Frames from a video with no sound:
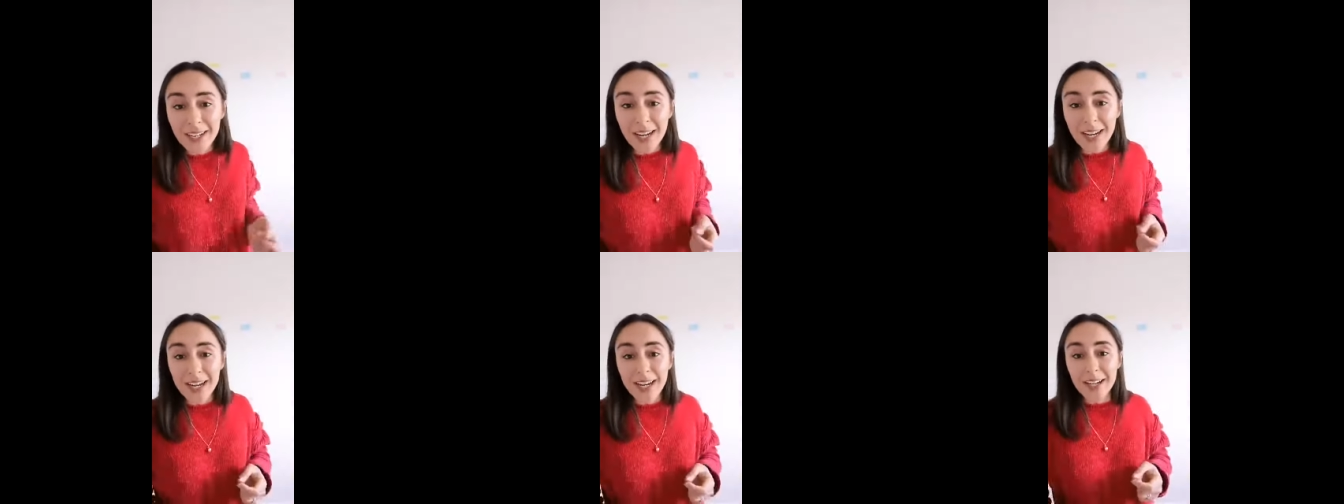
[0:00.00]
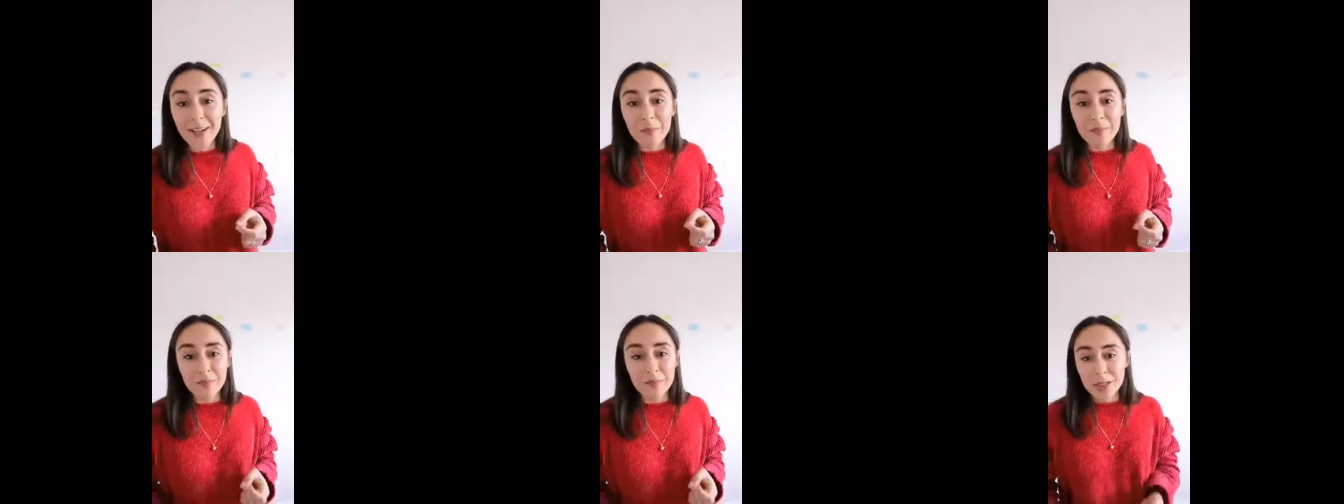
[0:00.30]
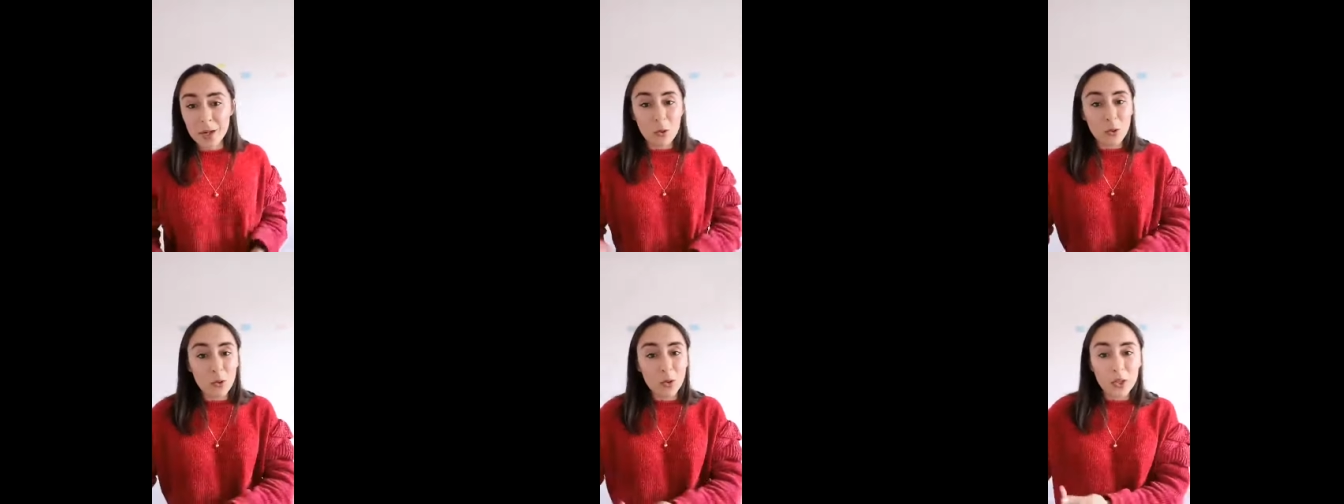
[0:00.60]
Um,
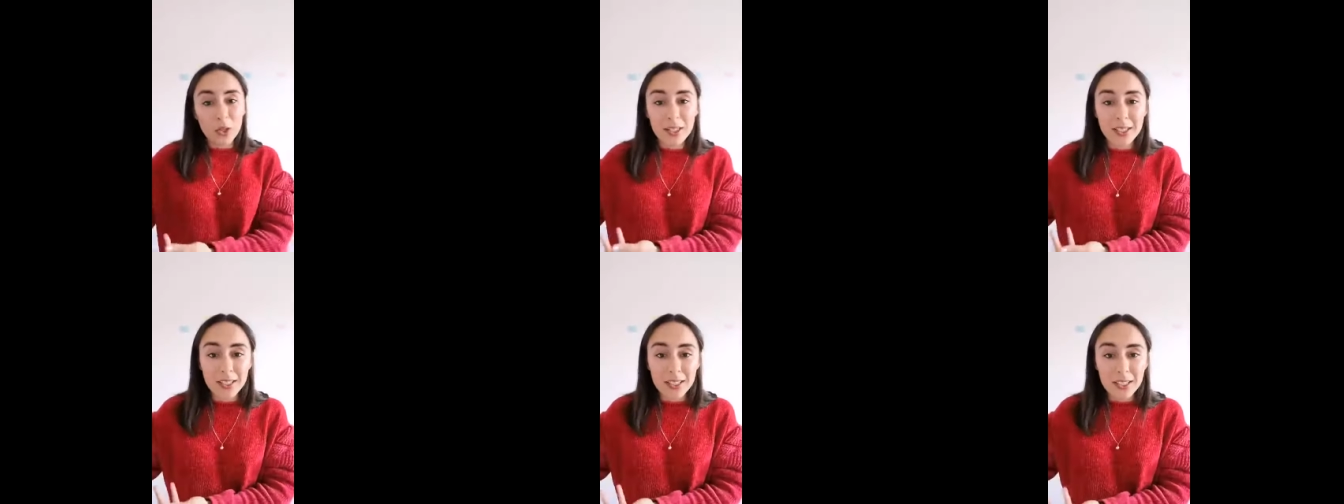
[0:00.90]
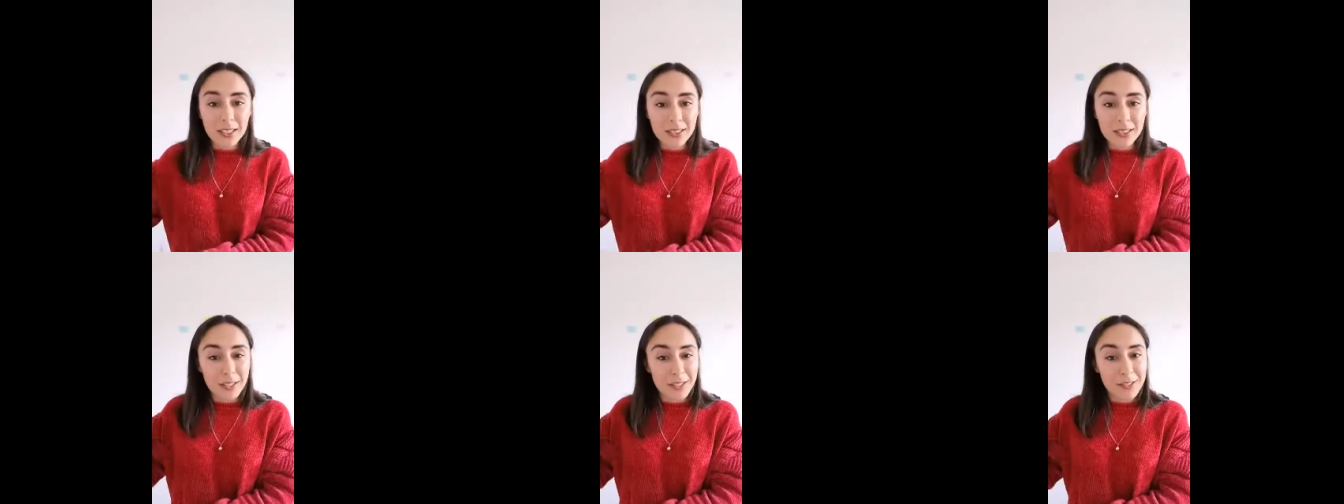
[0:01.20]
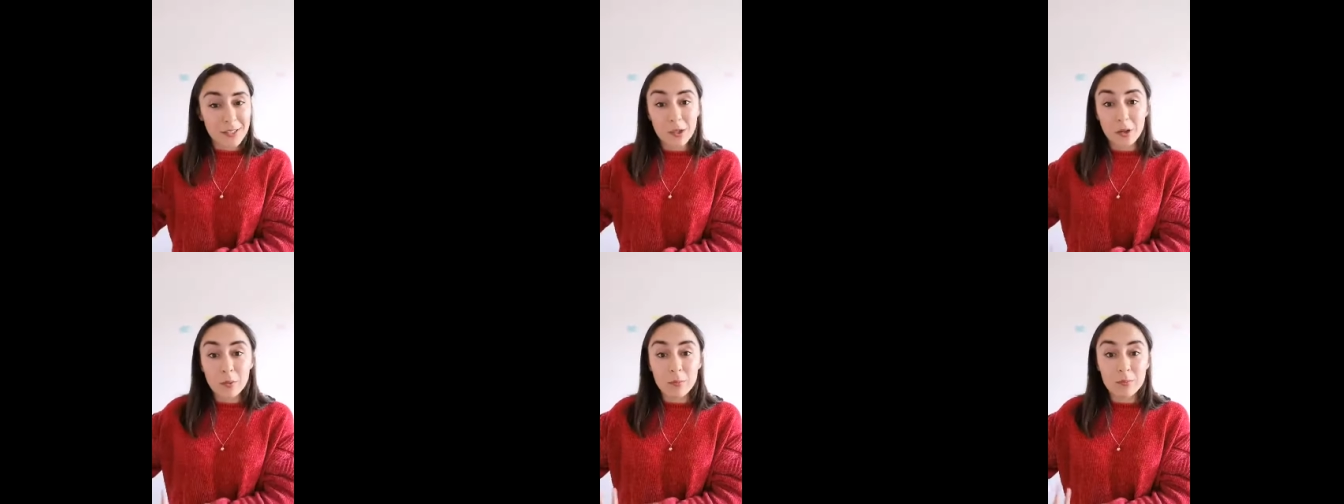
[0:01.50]
don't look at the, the
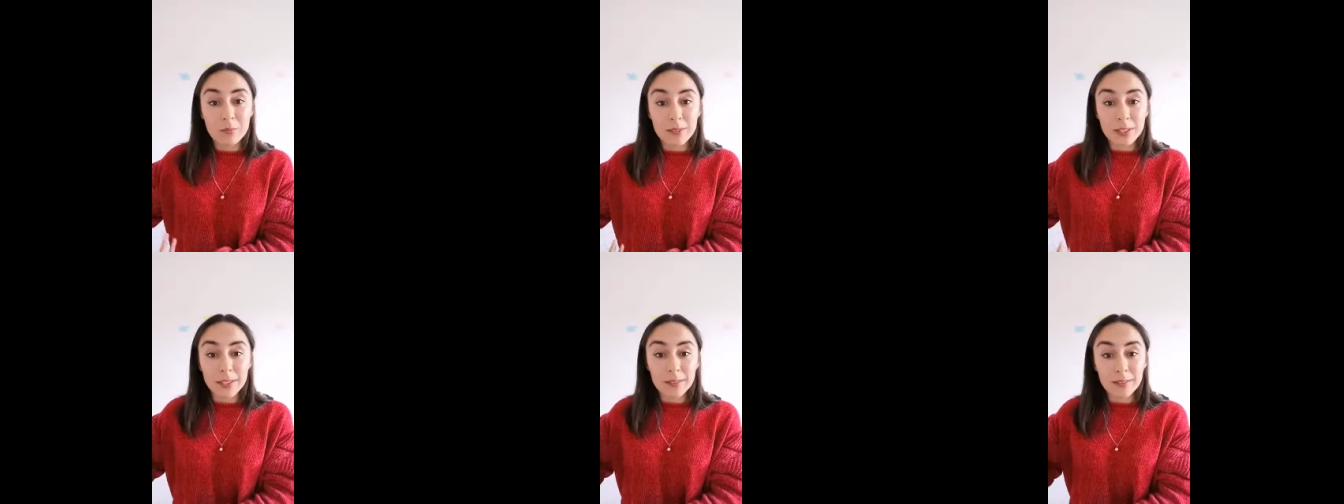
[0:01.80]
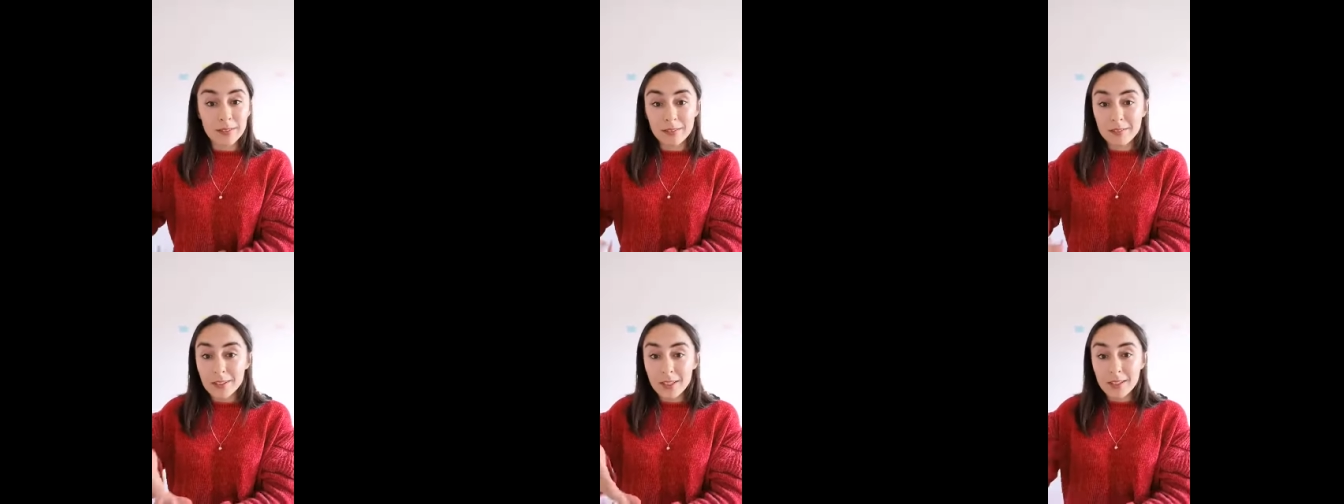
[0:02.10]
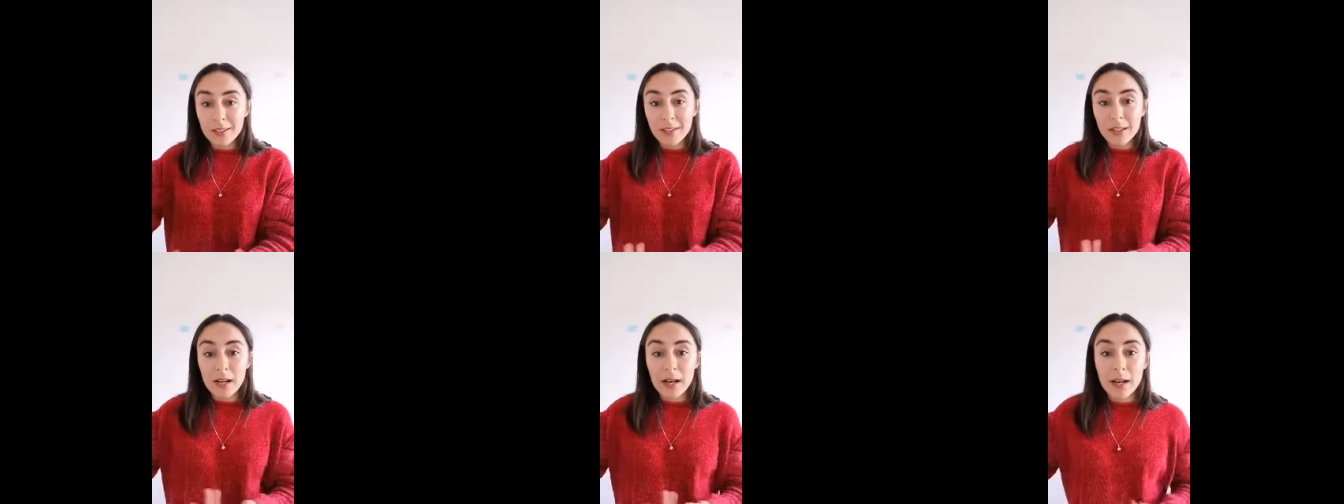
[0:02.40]
slums and
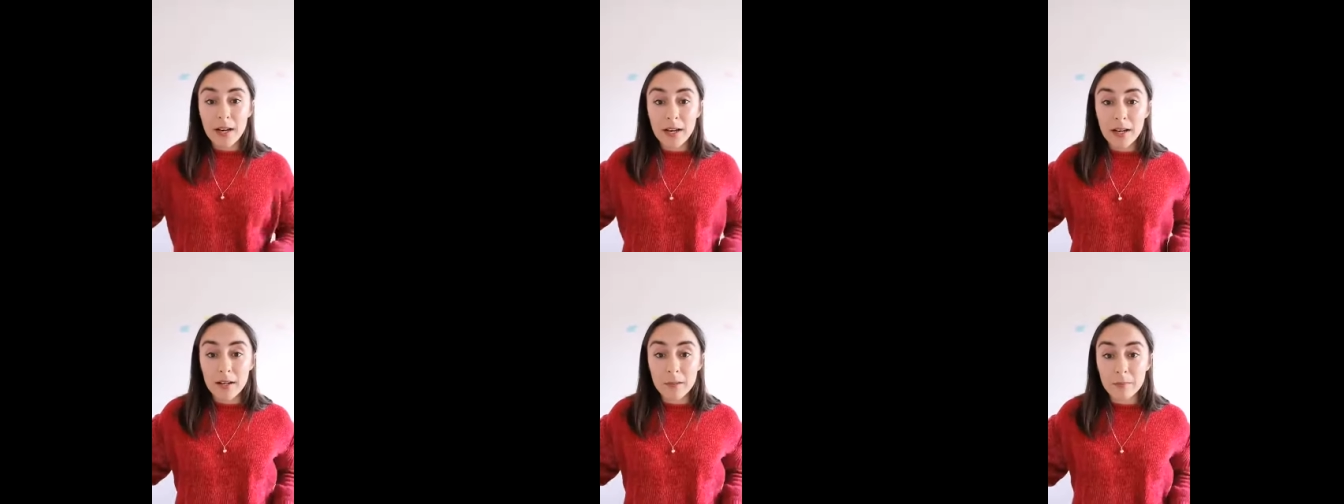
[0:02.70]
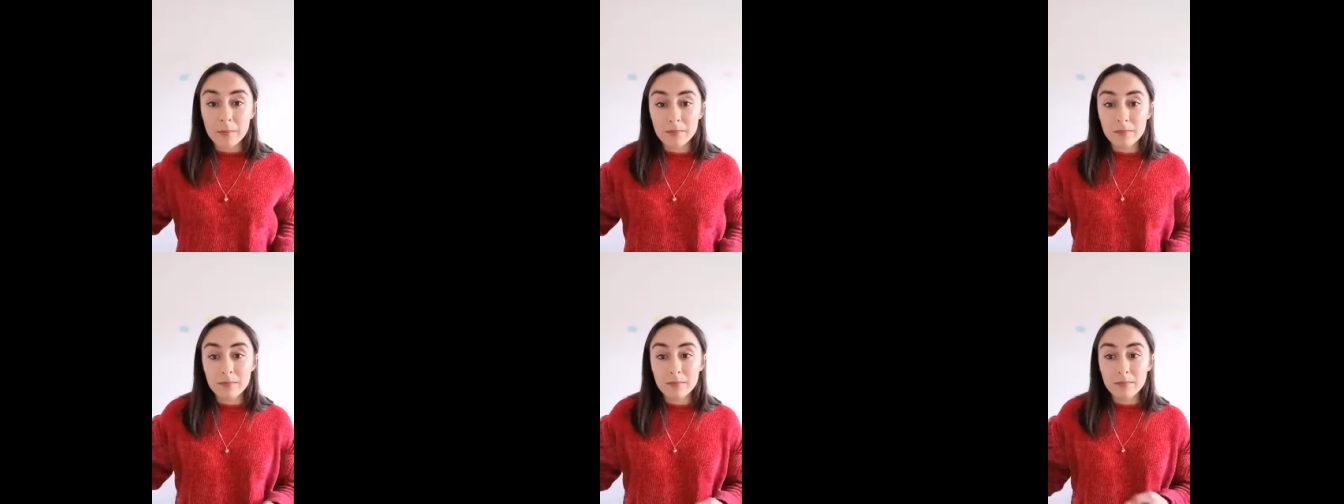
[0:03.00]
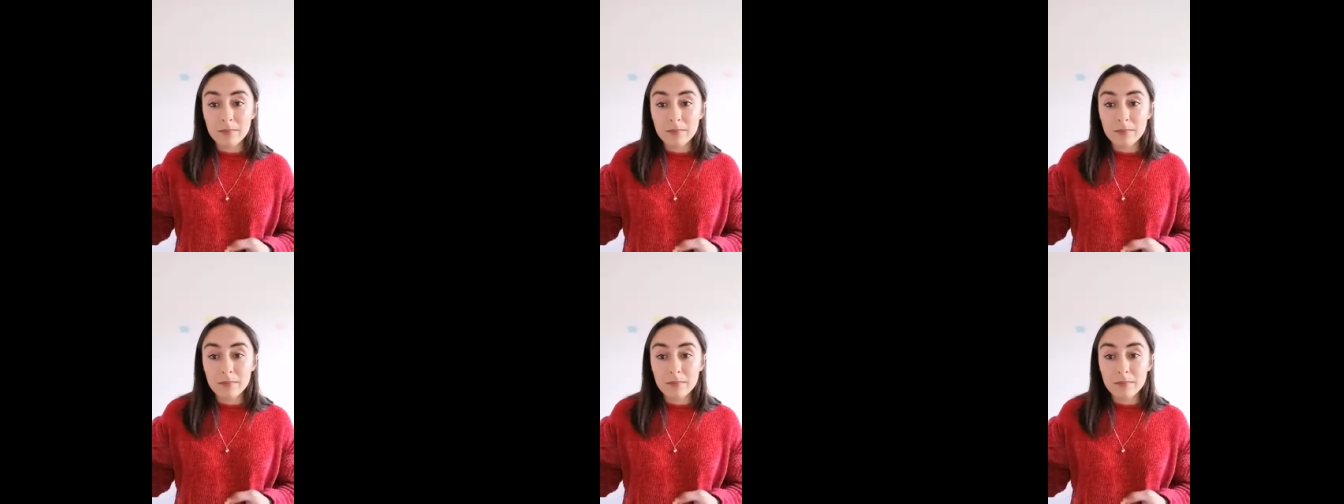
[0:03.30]
um,